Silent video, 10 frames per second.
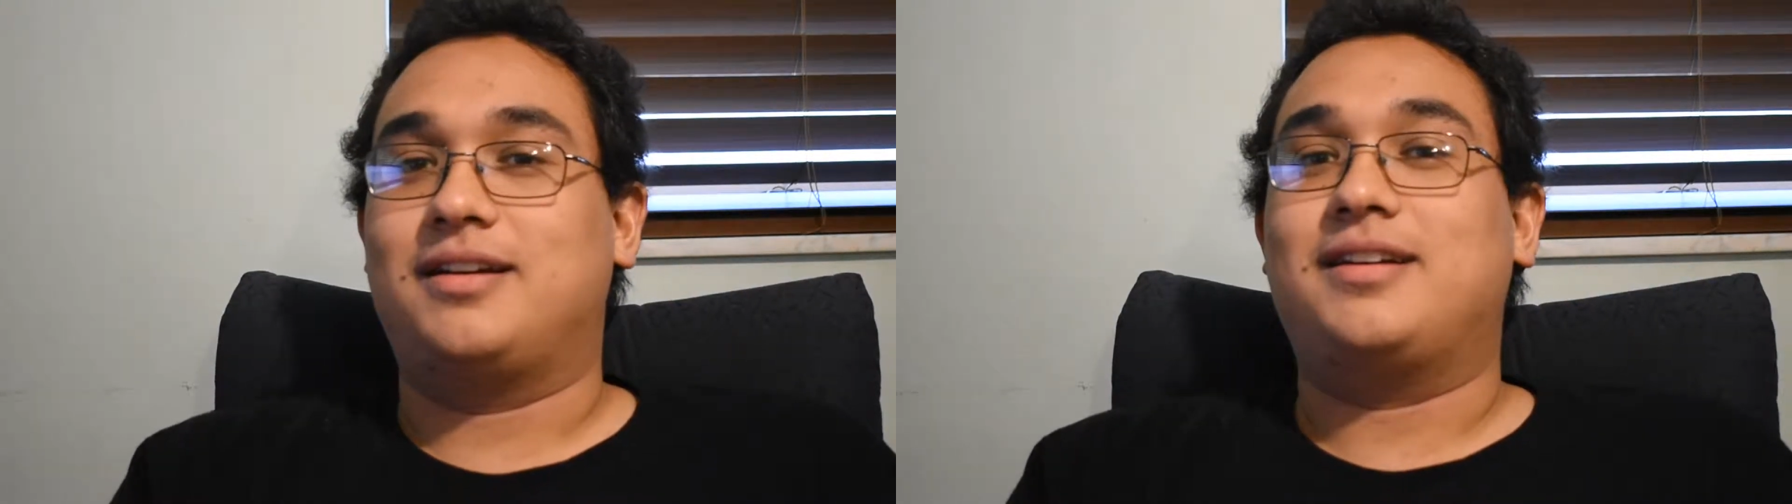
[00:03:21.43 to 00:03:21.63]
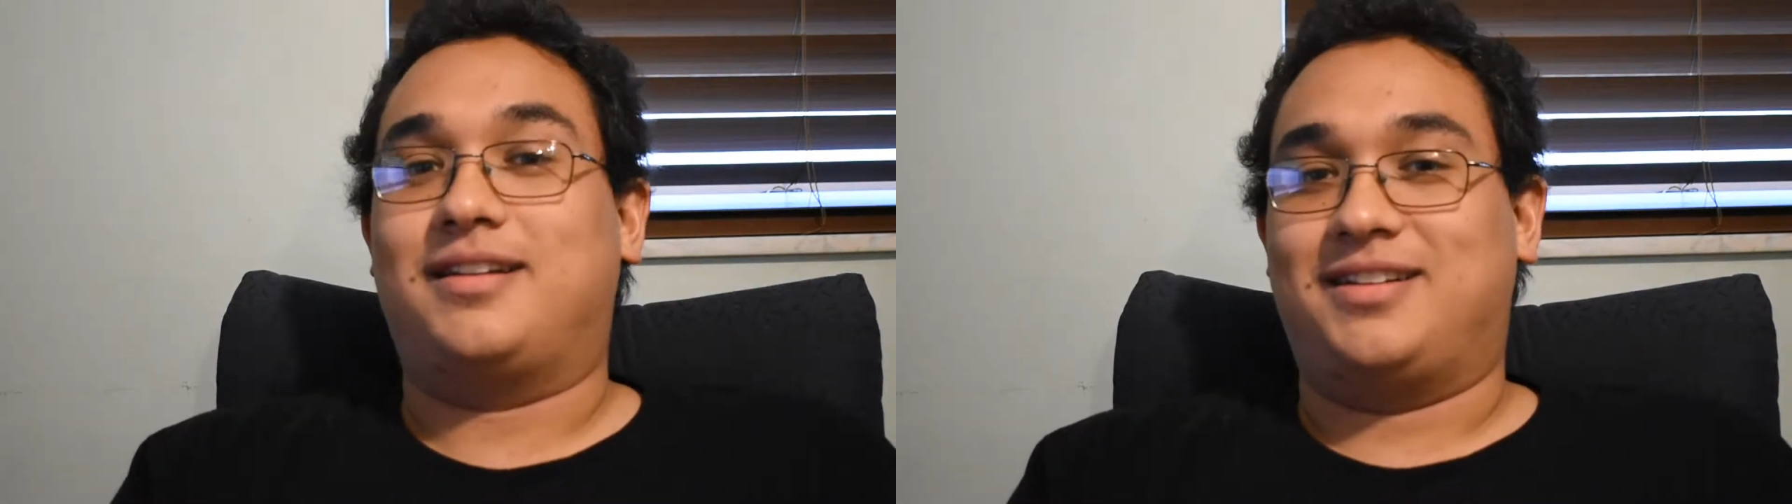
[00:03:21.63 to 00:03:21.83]

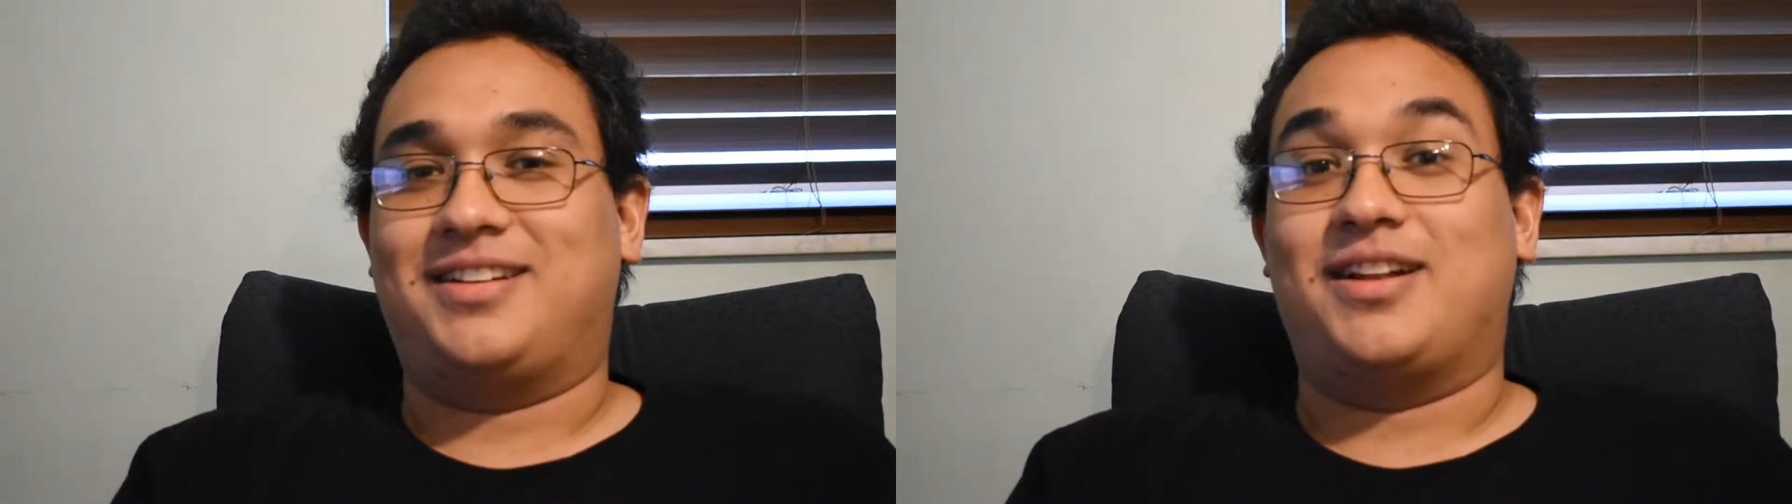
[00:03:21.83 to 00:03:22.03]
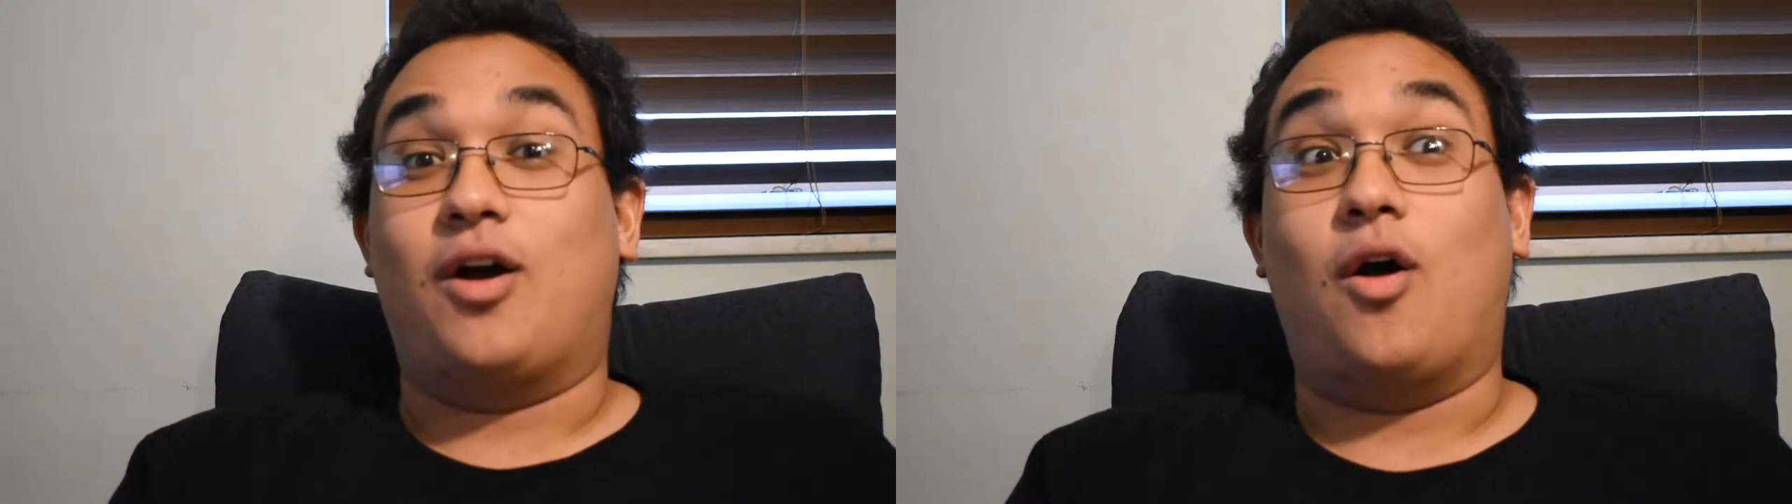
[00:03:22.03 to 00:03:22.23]

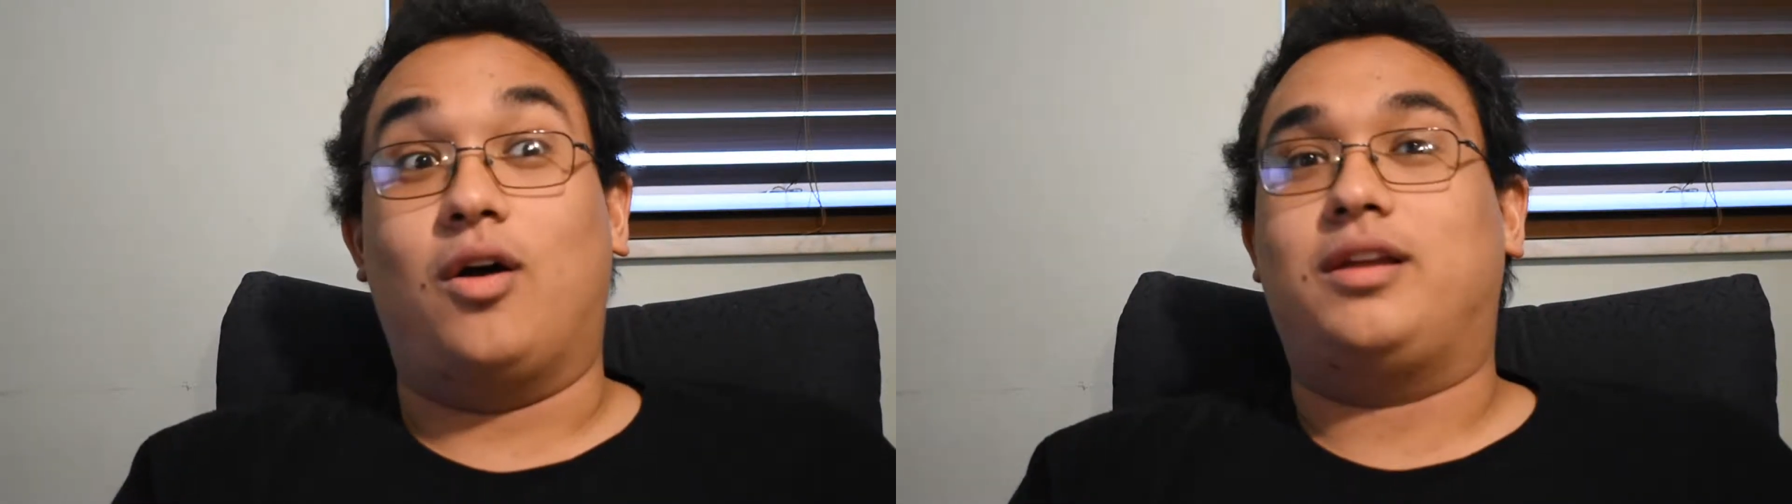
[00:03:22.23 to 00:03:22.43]
Oh